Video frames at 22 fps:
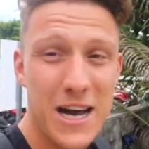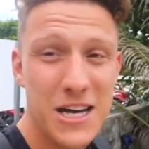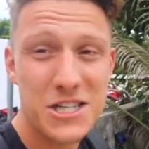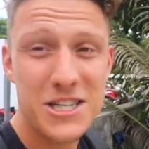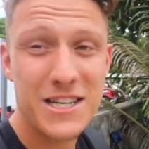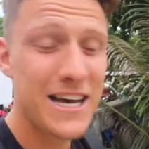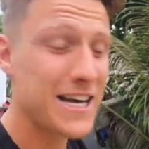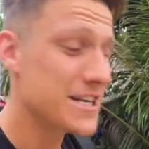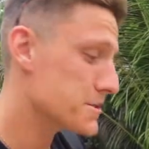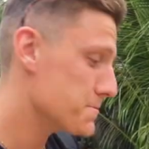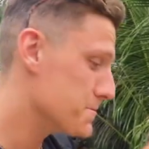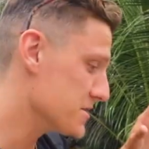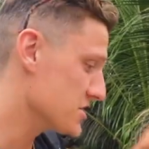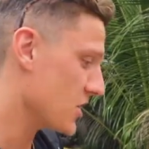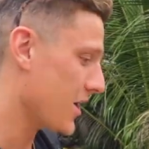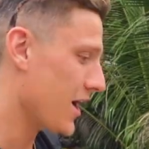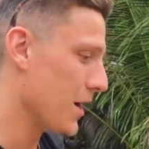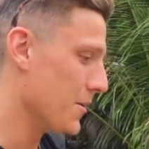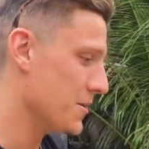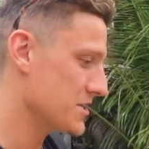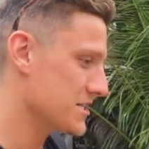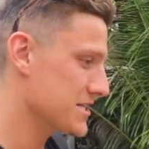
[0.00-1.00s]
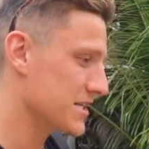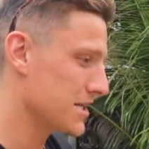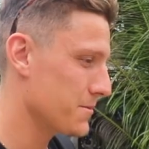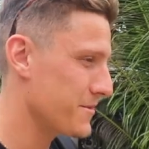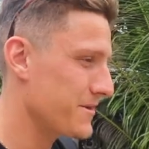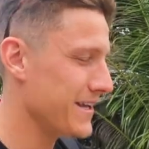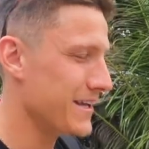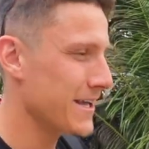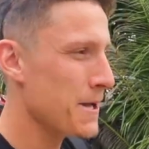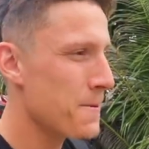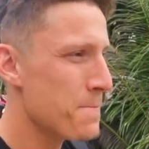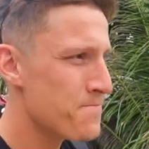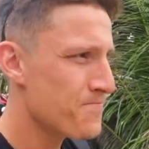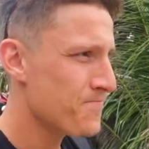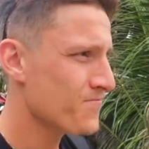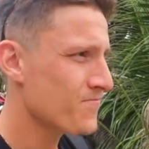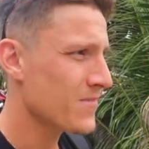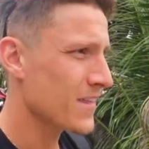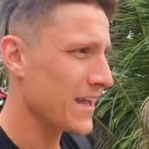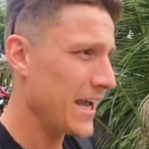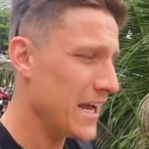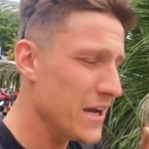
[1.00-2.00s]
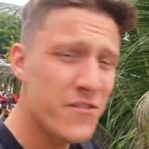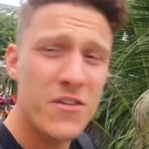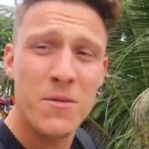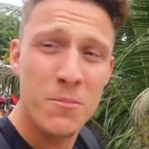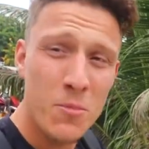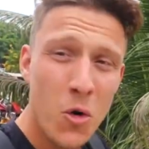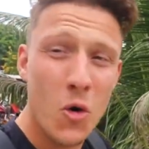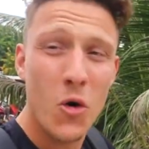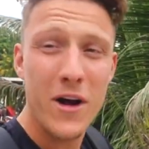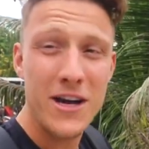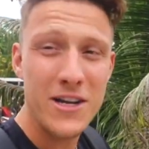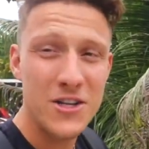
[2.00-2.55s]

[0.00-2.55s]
actually going to Pattaya, which is going to be even more